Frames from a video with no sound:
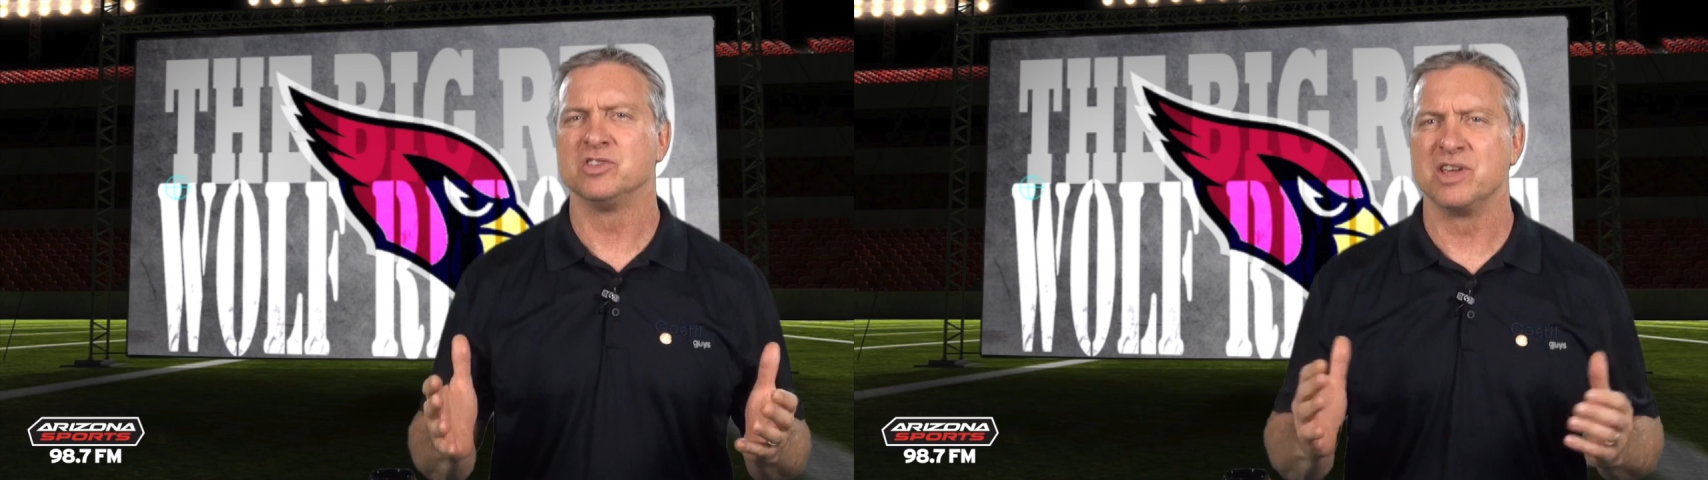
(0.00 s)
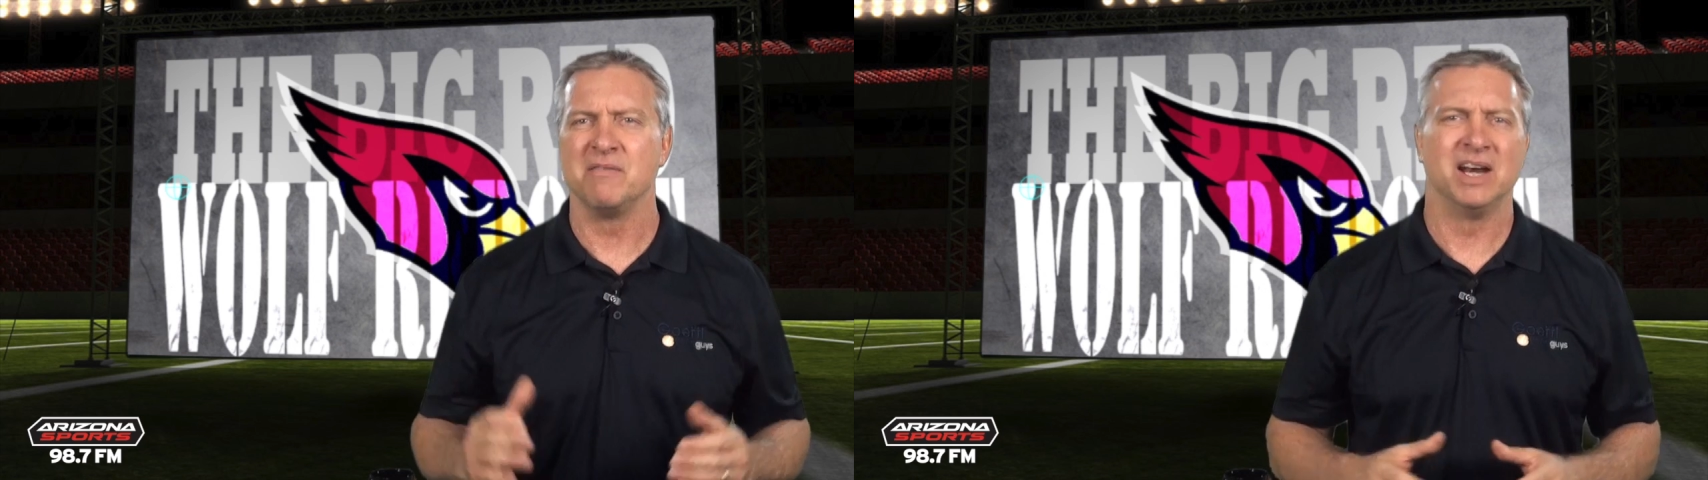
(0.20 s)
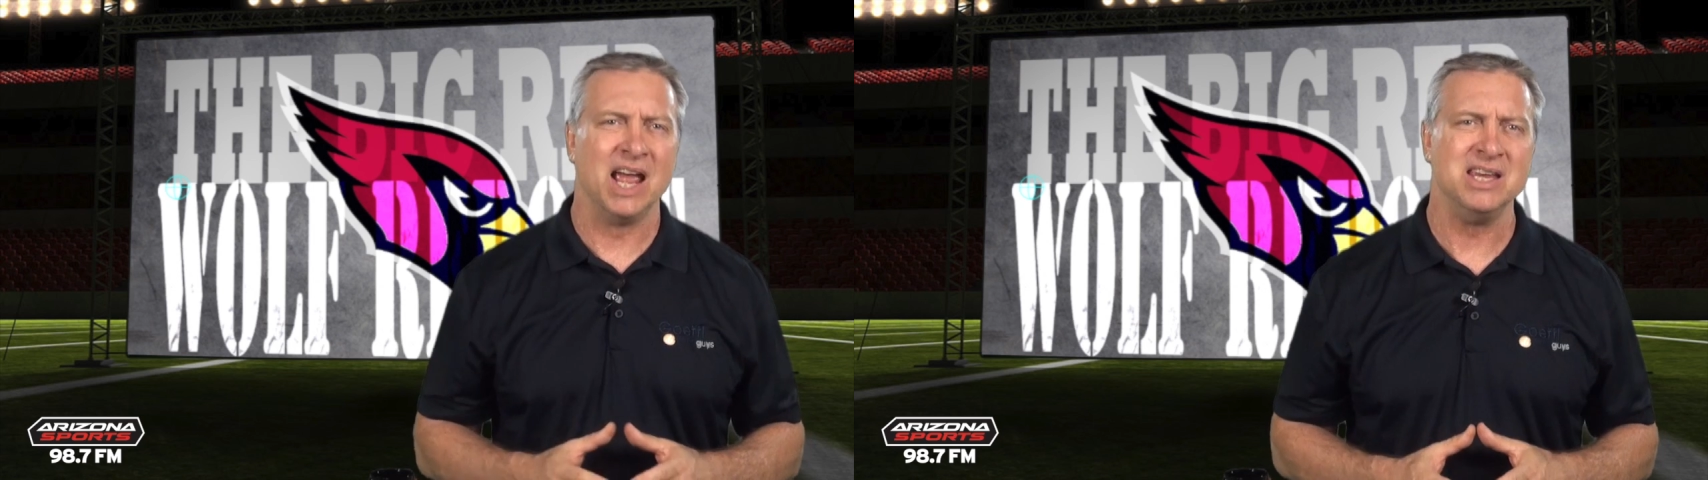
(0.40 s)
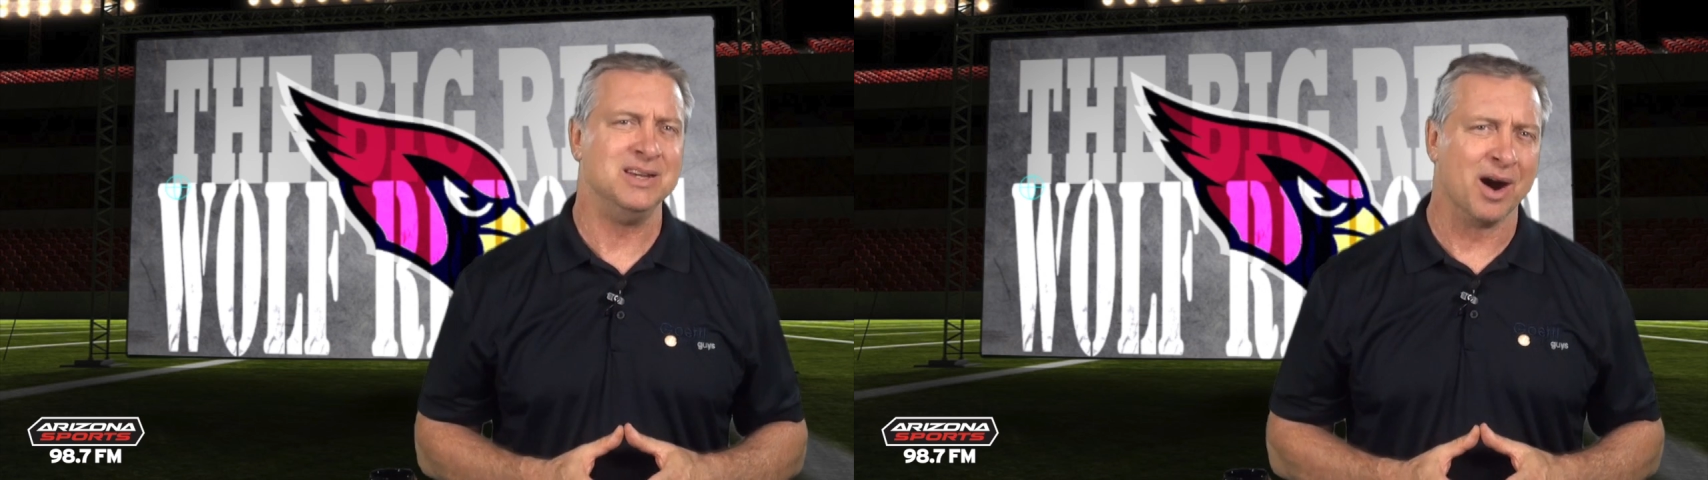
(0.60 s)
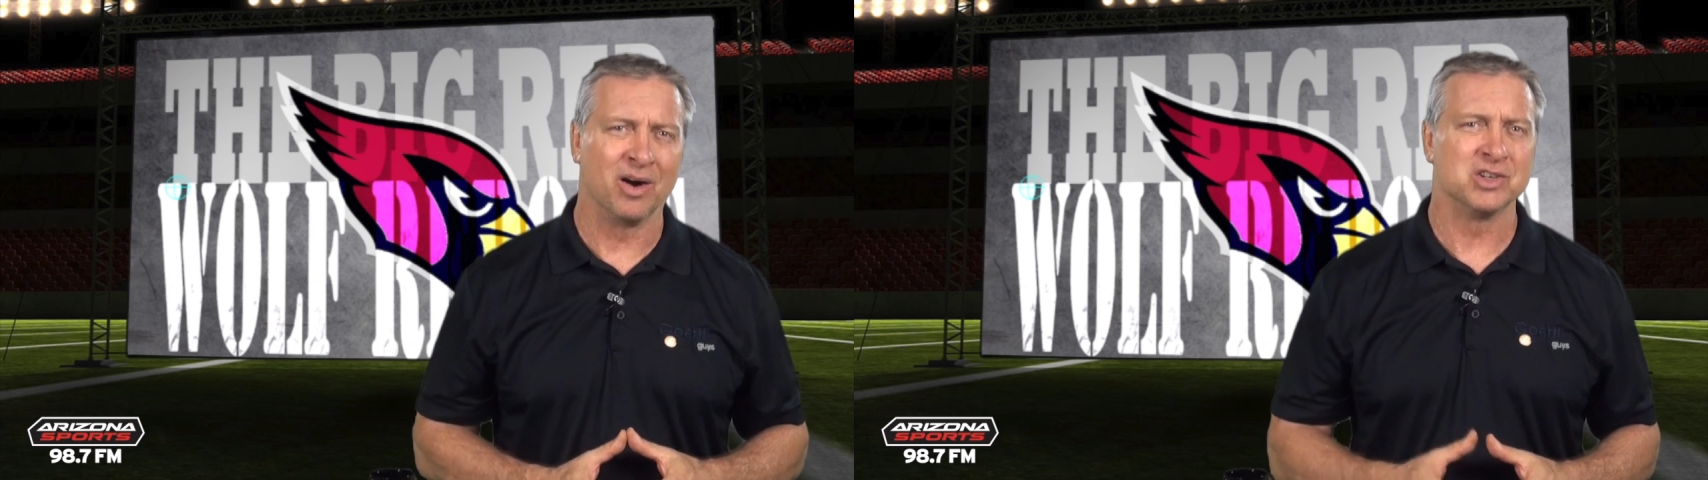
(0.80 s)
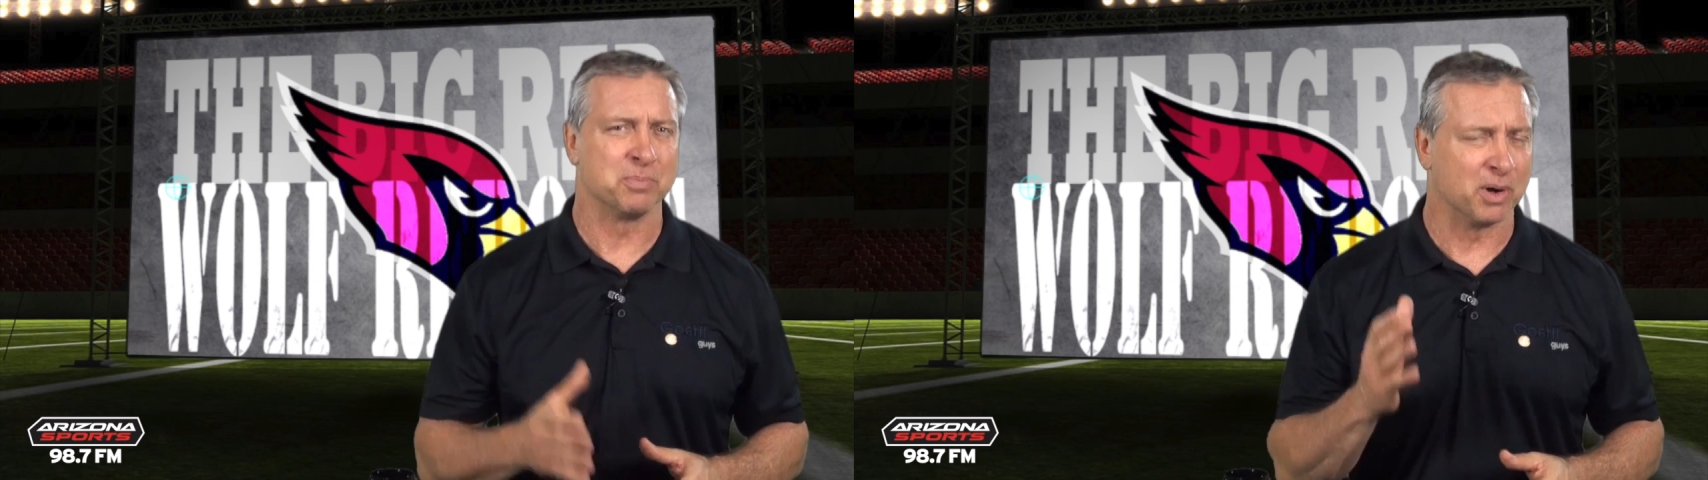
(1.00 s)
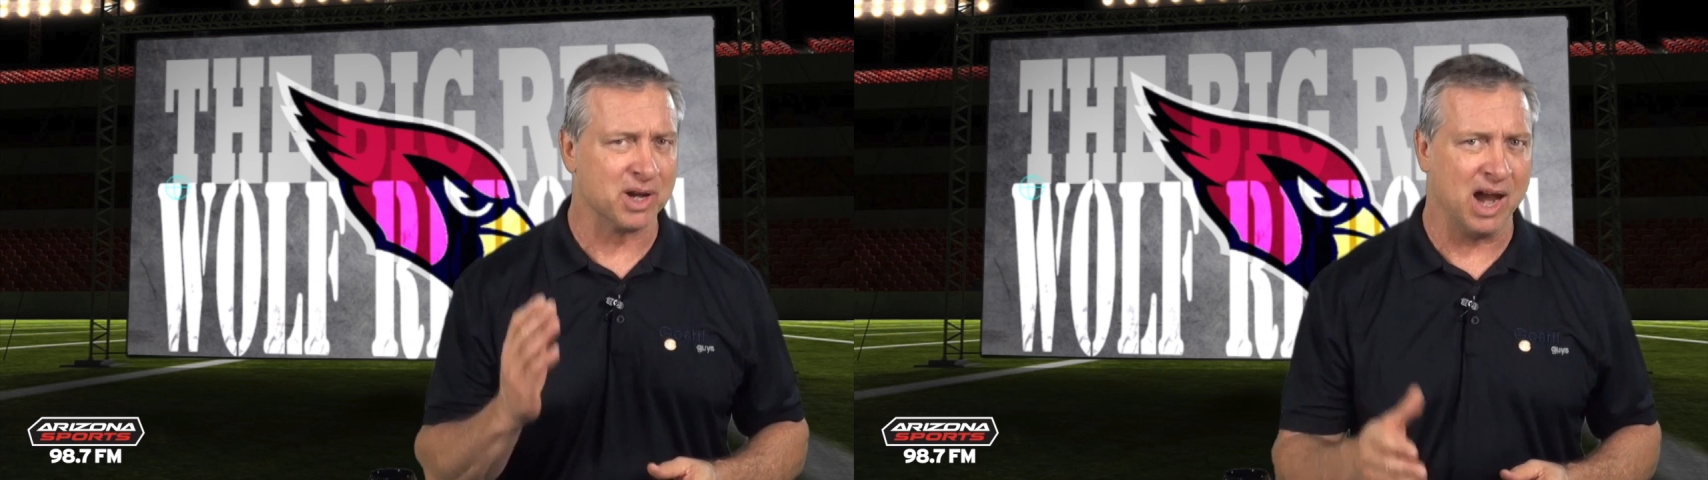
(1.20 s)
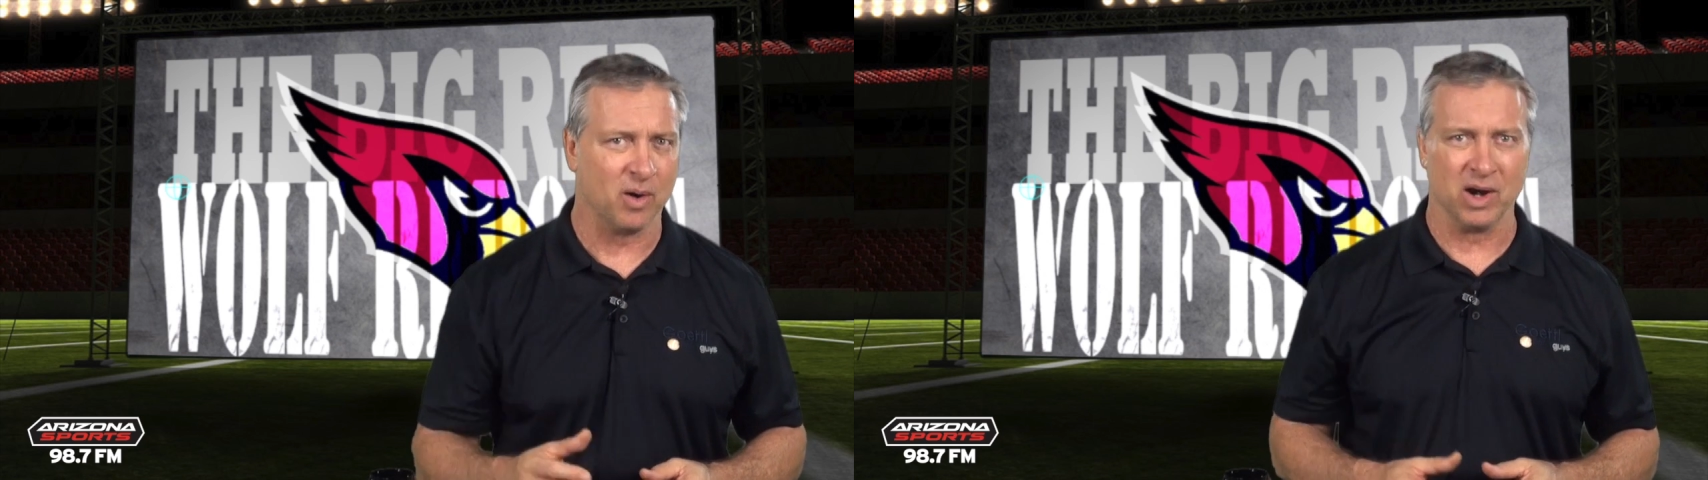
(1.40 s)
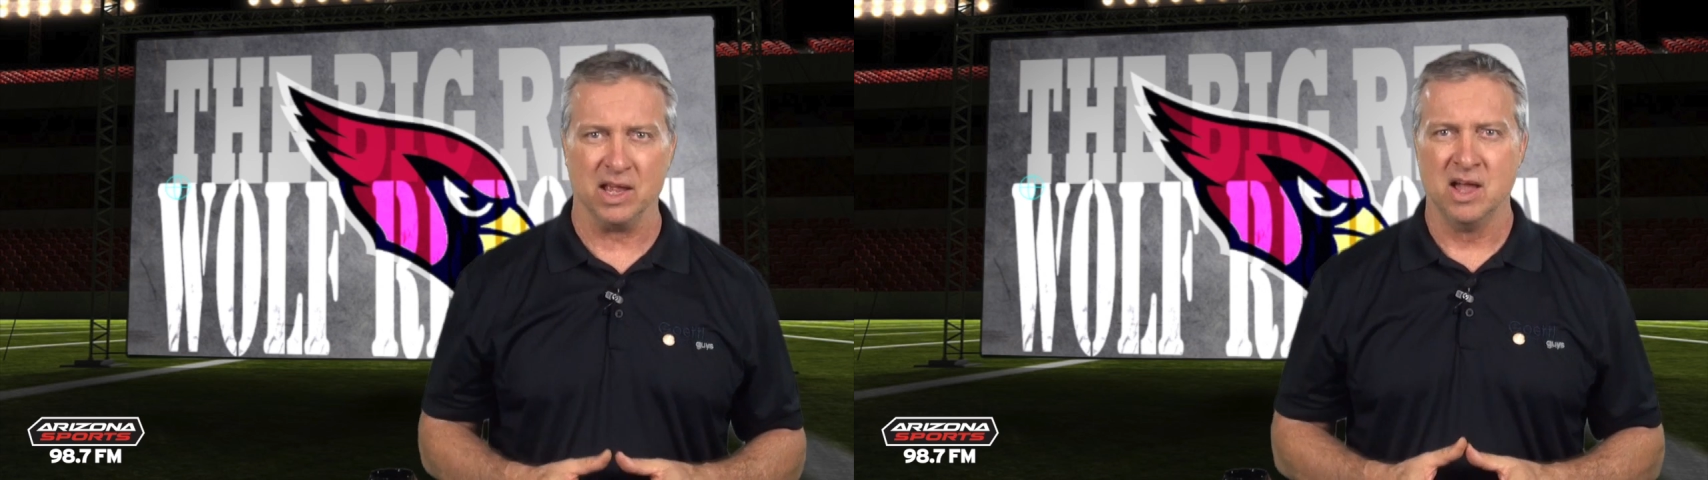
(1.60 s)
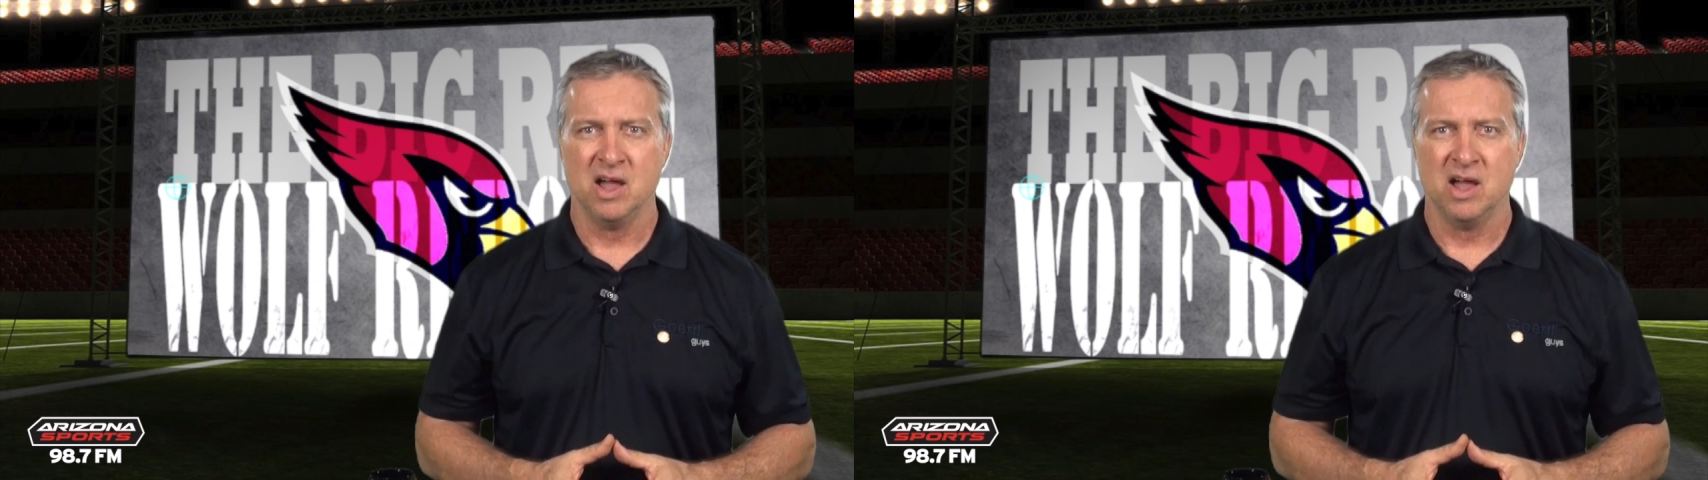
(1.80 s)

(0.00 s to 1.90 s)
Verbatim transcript: seven eight yards per carry.